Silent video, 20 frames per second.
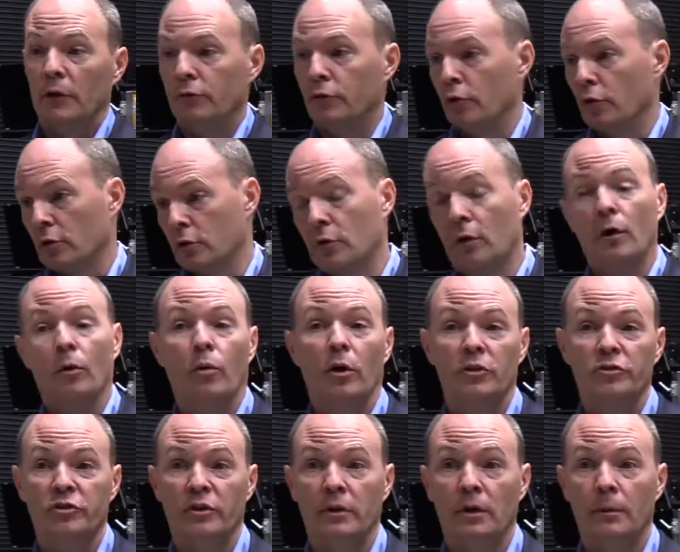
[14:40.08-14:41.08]
If you're a car
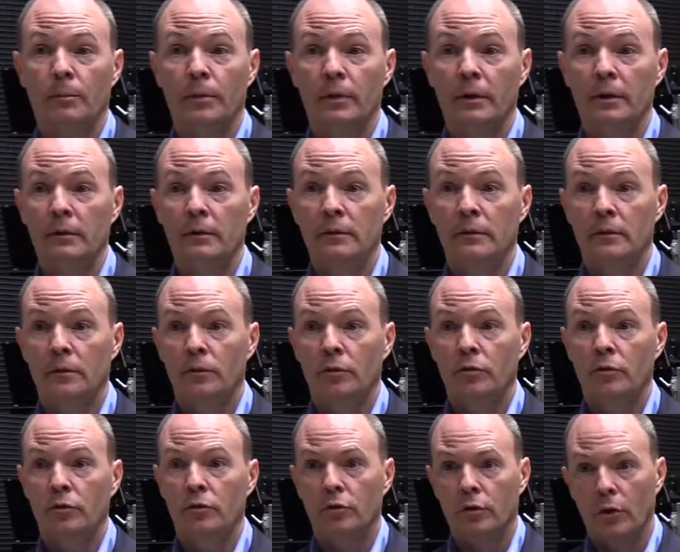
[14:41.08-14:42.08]
washing company,
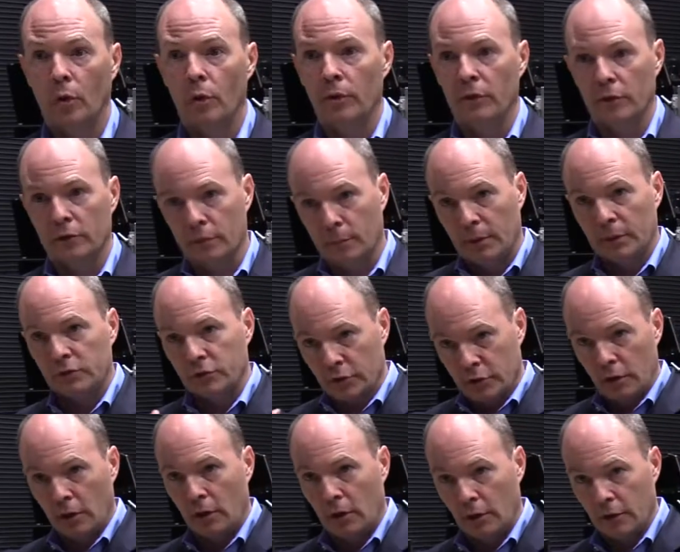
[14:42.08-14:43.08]
you go where there's a bunch of
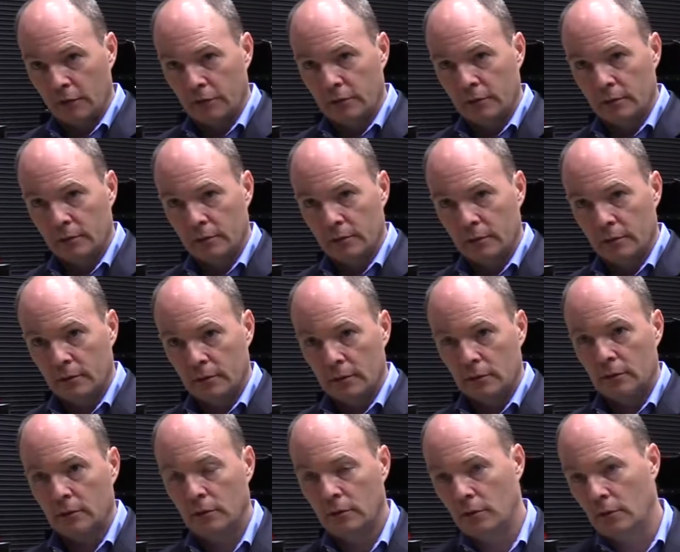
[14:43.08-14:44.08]
cars.
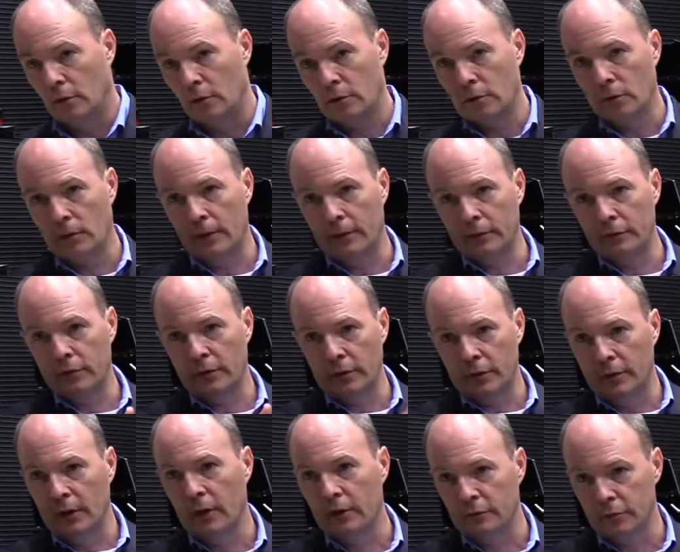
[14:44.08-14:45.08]
You don't go out to the
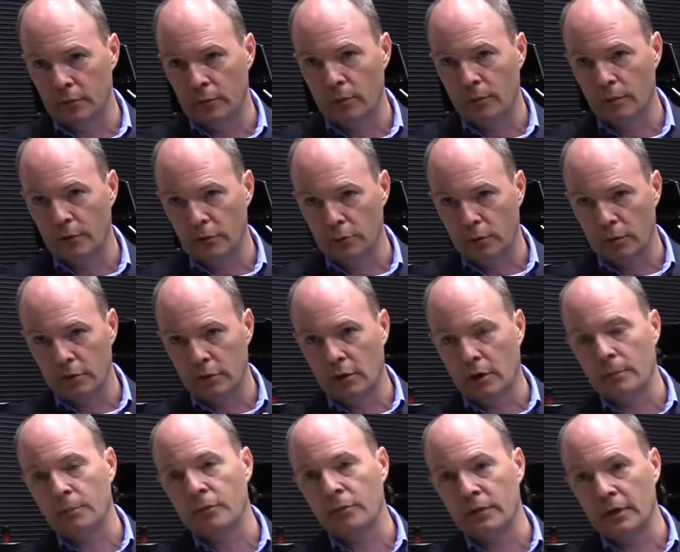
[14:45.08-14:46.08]
desert where there's one
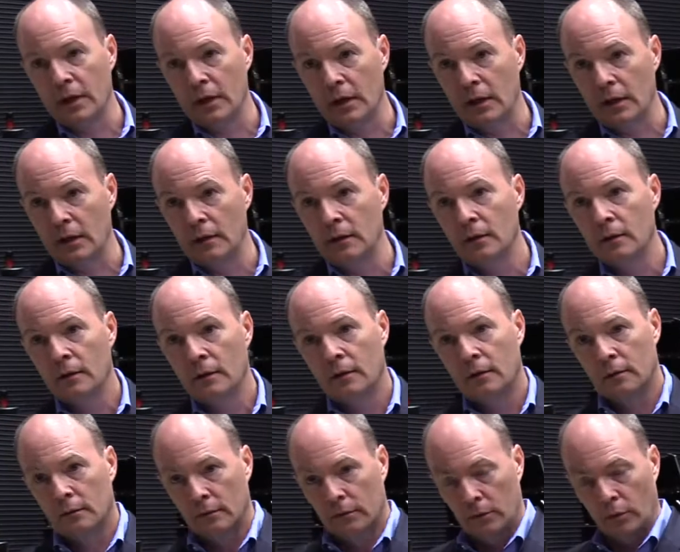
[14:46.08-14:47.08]
car per day. You
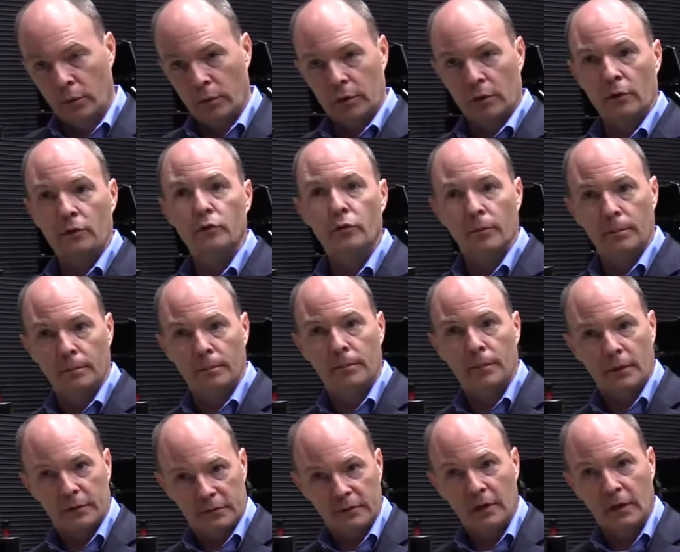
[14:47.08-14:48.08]
go to
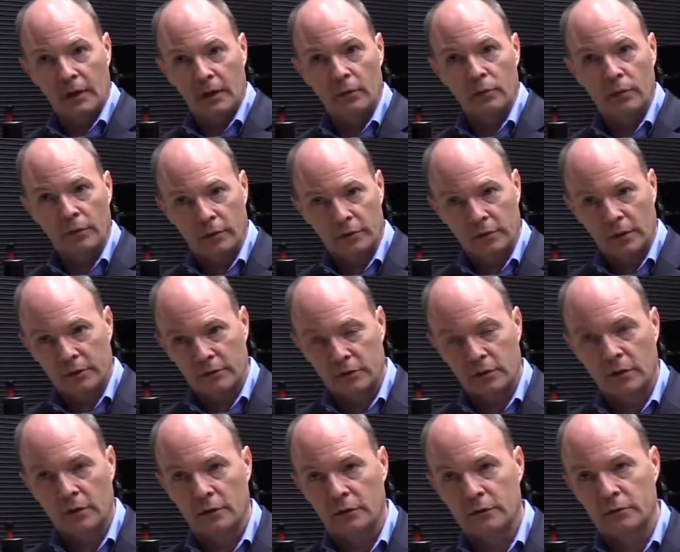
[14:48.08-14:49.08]
a city where there's lots of
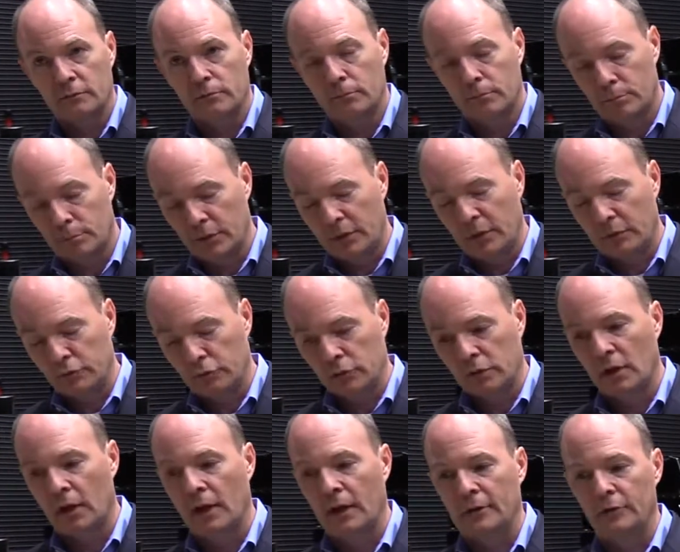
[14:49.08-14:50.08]
cars, potential
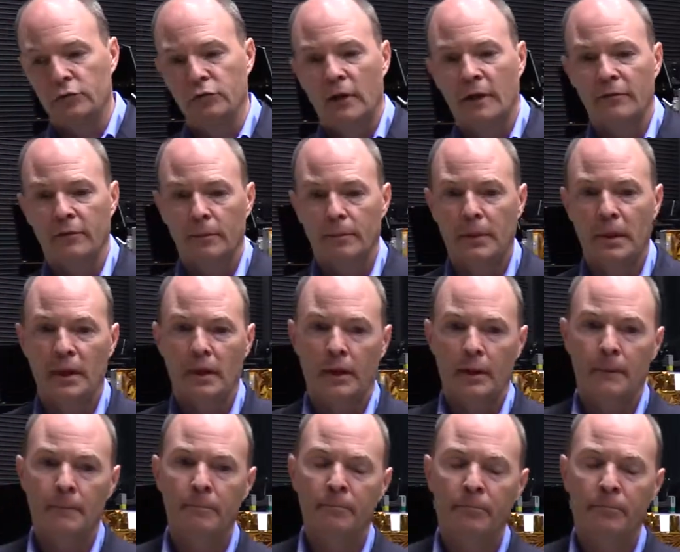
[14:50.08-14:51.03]
clients driving by.